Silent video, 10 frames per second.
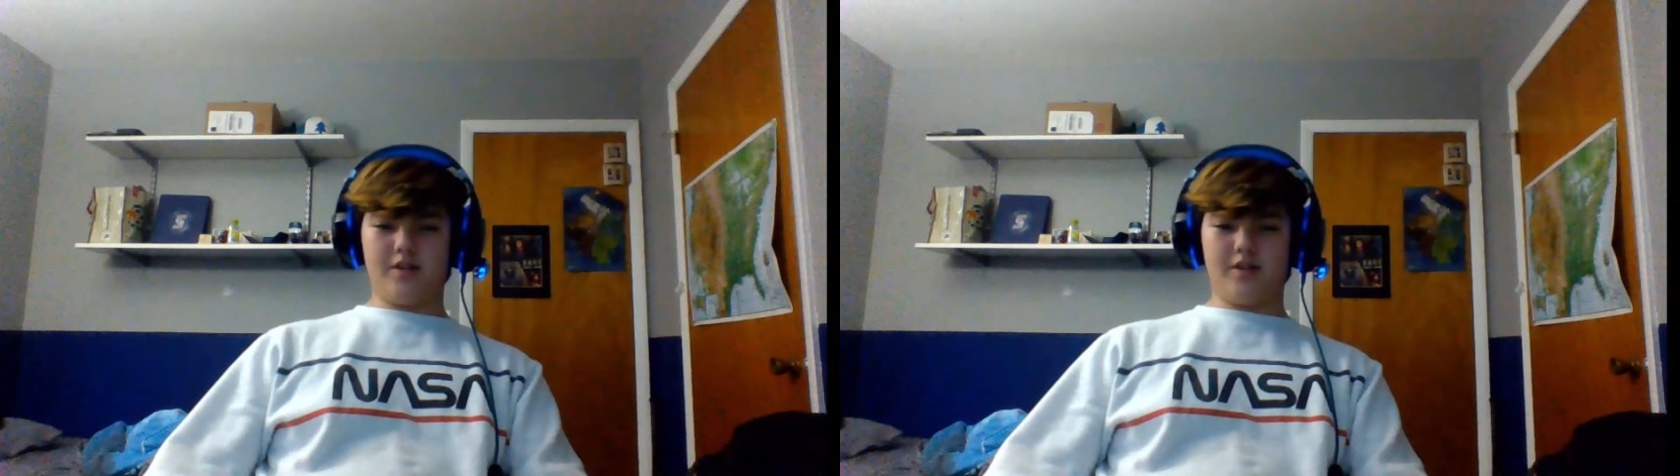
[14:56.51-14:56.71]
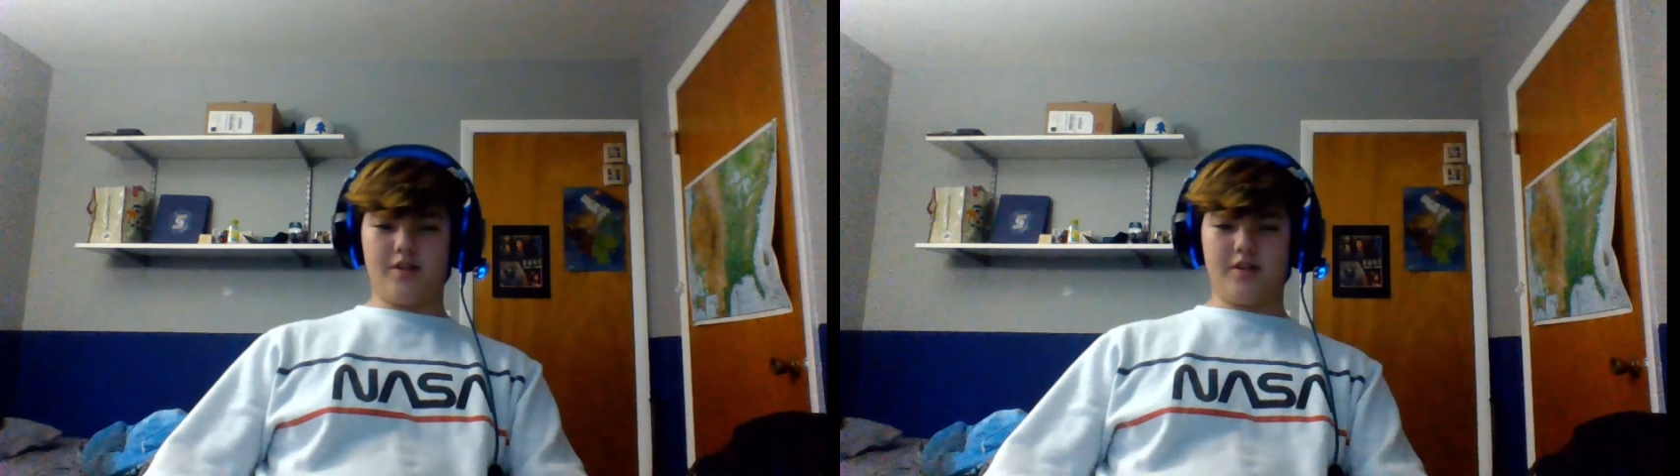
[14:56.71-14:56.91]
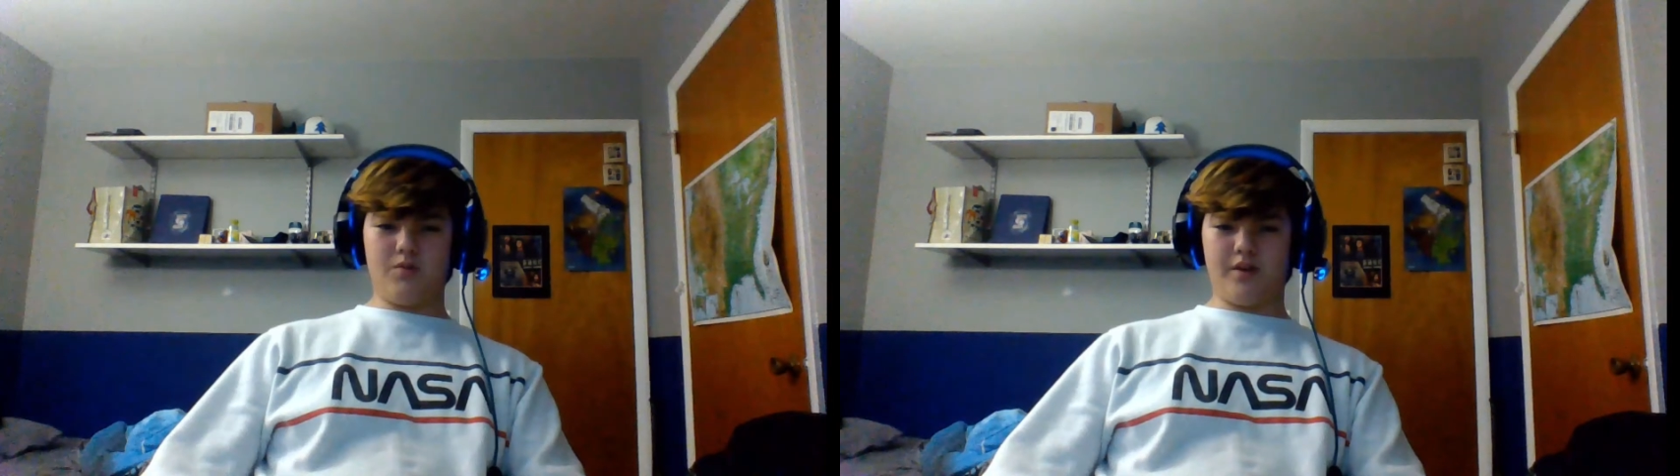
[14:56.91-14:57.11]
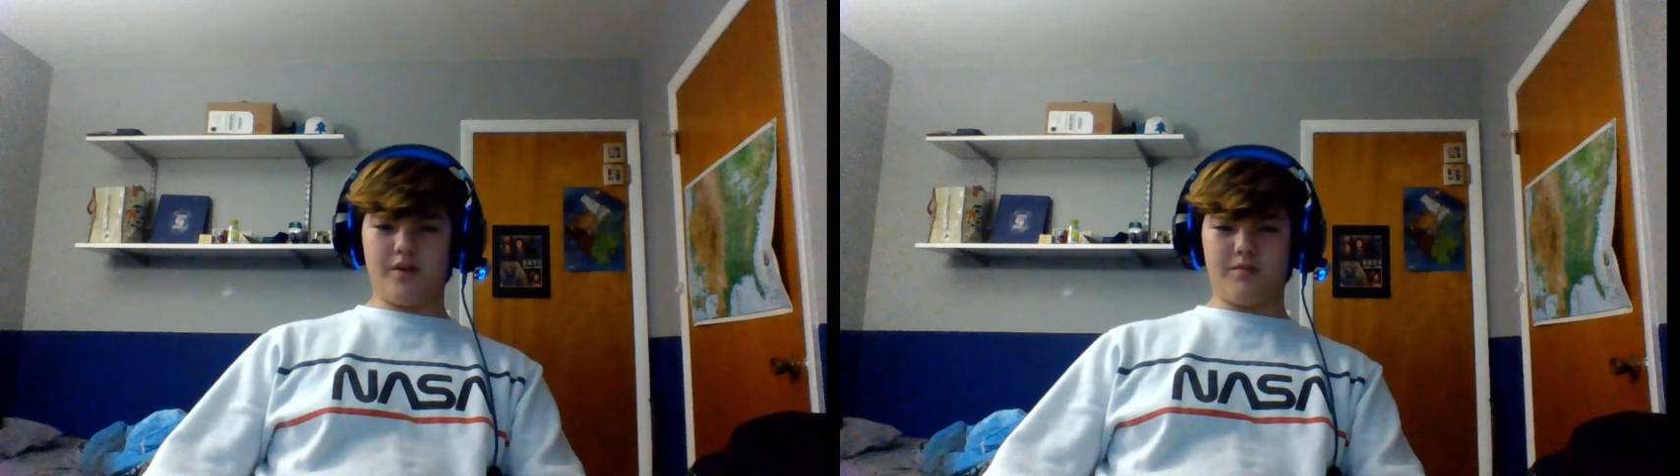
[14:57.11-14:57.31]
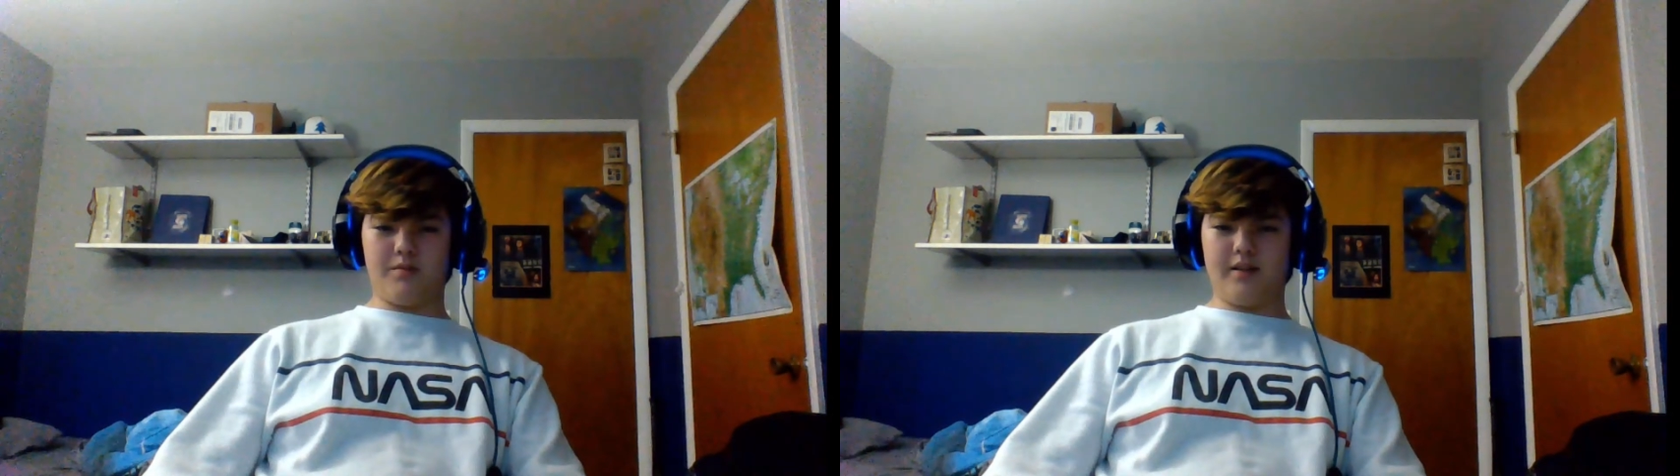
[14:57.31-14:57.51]
do more trailer
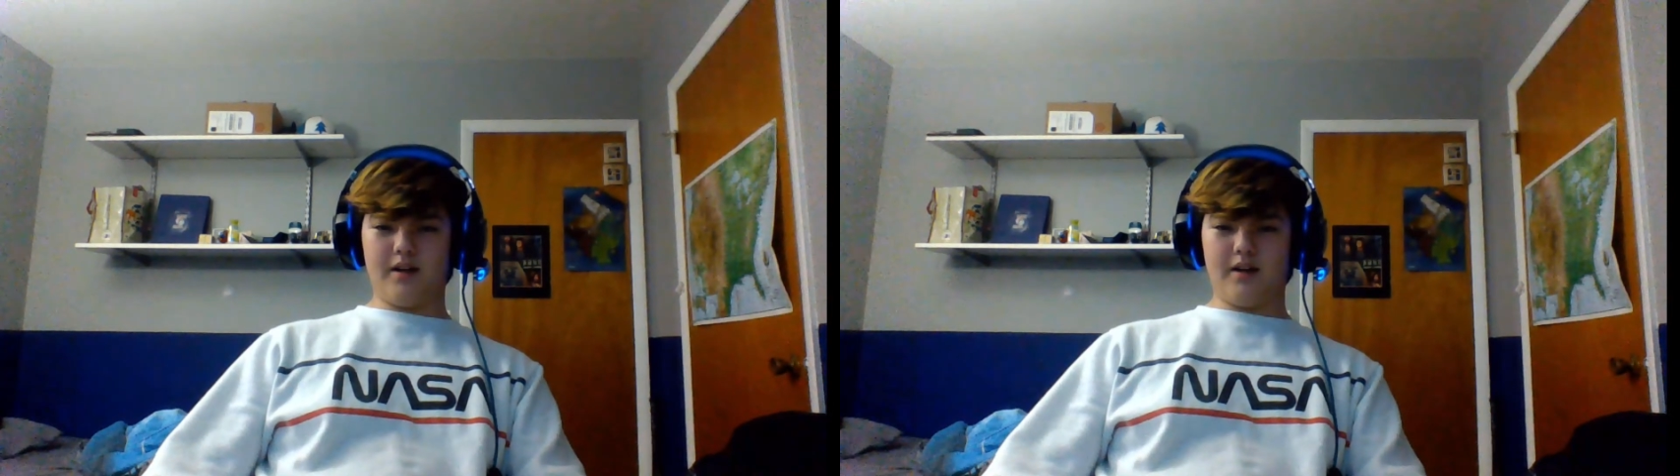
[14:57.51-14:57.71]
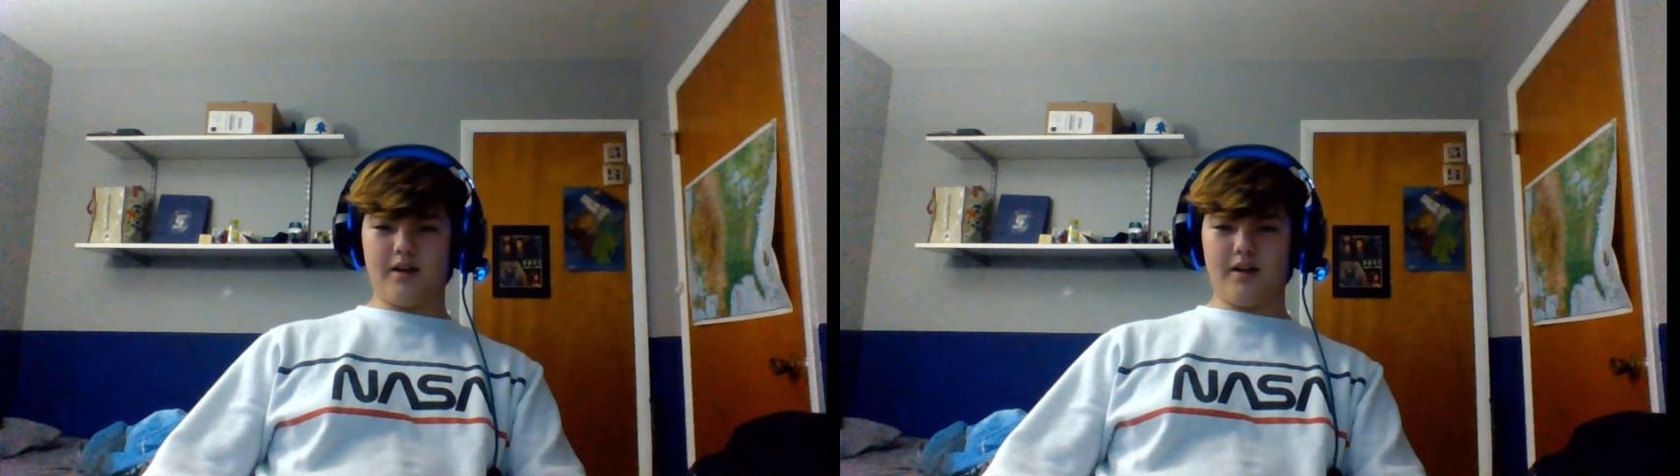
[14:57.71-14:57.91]
breakdowns,